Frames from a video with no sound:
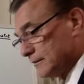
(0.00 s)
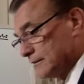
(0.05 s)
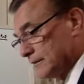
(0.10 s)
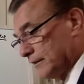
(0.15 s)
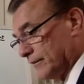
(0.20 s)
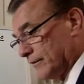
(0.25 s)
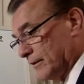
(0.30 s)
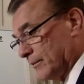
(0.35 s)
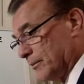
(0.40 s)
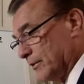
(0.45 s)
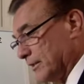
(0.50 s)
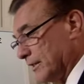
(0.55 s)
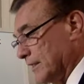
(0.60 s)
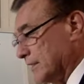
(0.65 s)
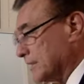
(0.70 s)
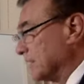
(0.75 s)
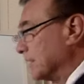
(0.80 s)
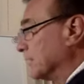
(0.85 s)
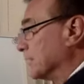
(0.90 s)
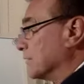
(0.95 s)
if I put
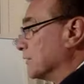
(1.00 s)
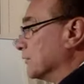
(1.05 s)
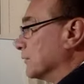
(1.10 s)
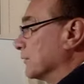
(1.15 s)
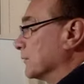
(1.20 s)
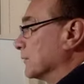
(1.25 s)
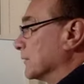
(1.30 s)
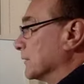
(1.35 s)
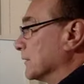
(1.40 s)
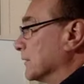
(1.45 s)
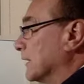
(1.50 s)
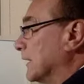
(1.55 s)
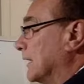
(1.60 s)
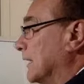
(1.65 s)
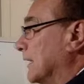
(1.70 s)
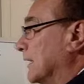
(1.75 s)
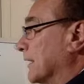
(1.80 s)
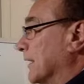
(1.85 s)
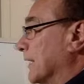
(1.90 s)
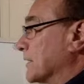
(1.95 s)
this into,
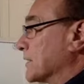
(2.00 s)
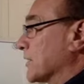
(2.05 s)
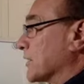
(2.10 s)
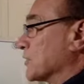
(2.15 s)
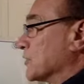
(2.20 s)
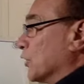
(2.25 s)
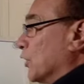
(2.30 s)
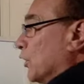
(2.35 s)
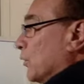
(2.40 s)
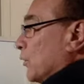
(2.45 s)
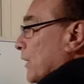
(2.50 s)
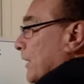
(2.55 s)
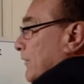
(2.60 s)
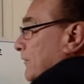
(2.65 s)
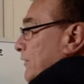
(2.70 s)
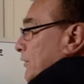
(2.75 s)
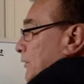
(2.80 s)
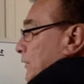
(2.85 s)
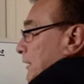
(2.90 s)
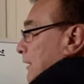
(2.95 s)
that's the short way
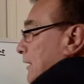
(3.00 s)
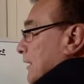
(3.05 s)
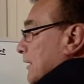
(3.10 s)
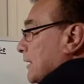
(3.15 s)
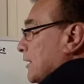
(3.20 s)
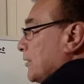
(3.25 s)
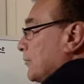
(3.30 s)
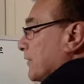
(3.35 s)
of doing it,